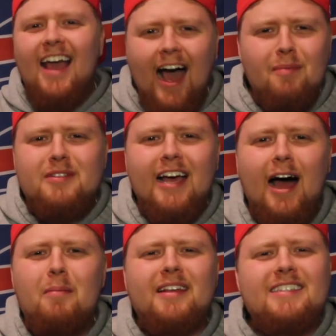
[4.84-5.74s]
I'm
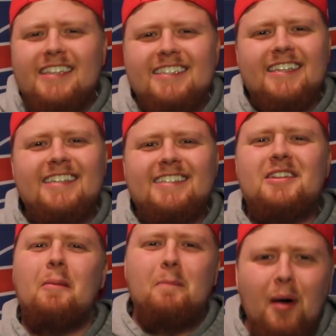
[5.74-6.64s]
Thomas. This is
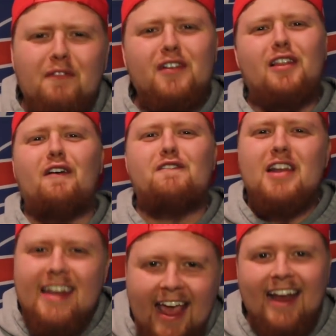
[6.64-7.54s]
the Buffalo
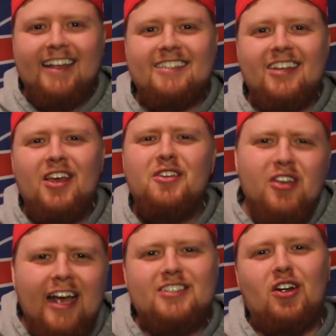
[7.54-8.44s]
Fanatics. You
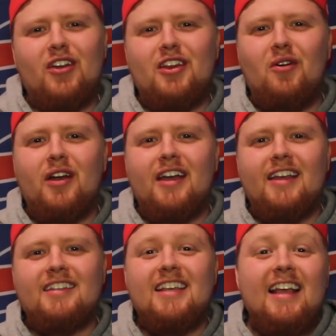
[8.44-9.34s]
guys already know what it
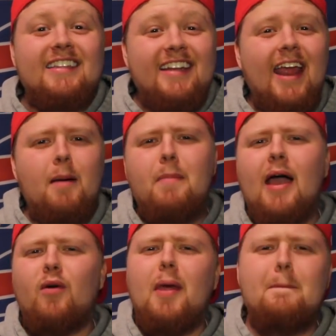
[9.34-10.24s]
is. Today I'm
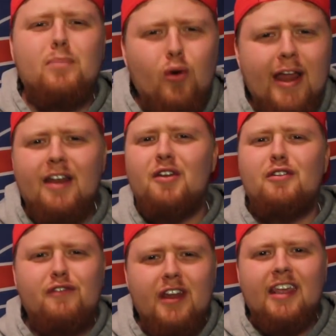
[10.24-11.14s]
back with a brand new
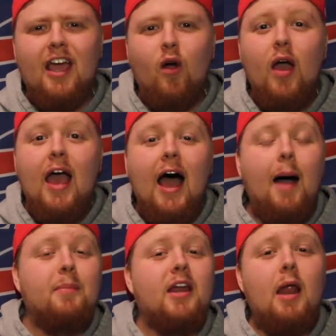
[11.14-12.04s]
video.
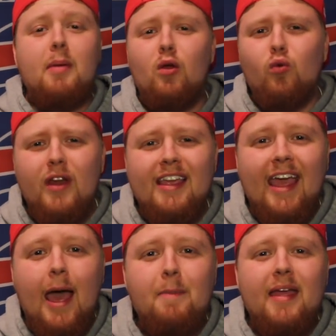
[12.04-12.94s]
I'm going to be
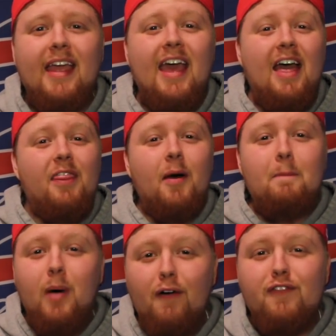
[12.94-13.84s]
recapping the
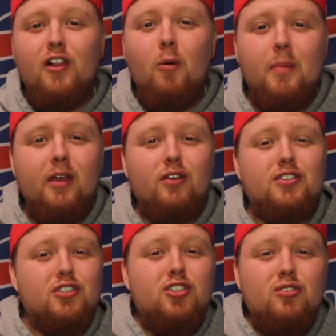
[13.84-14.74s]
Buffalo
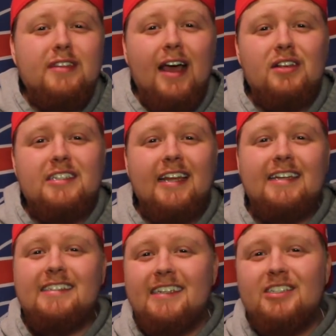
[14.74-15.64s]
Bills
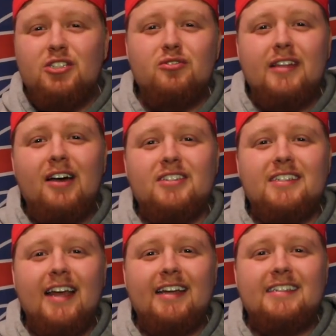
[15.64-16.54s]

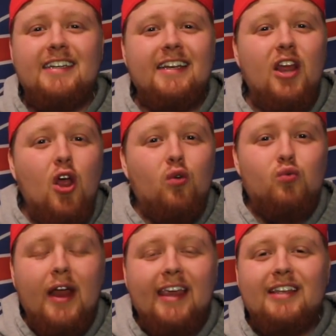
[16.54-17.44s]
2018-2019
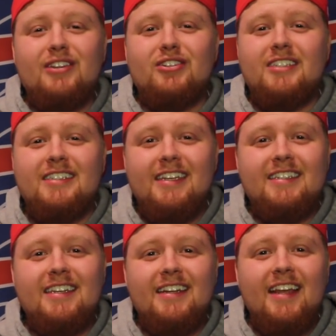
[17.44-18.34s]
regular
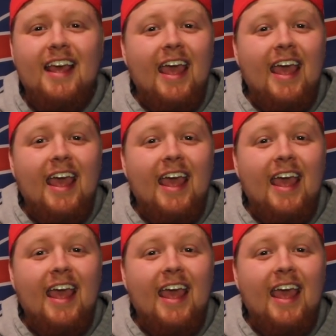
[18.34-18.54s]
season,